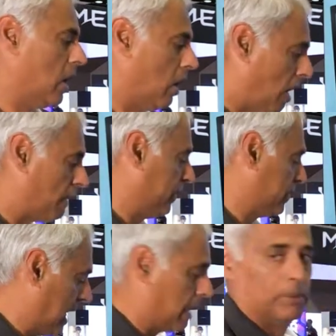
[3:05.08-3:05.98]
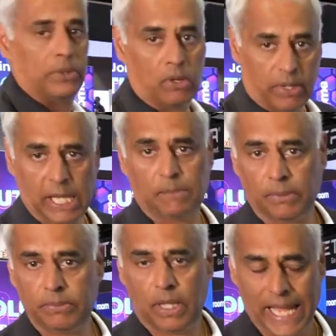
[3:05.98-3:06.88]
offering to help them to
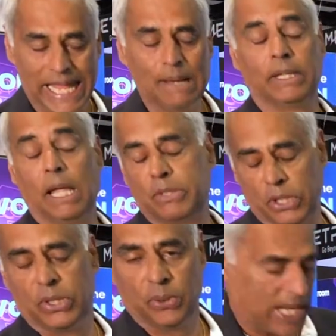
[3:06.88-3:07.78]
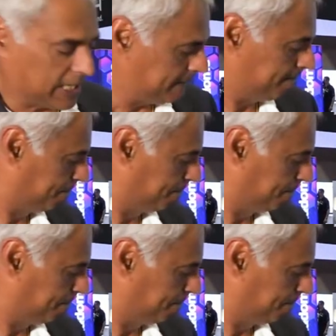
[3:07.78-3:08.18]
enable them to do that.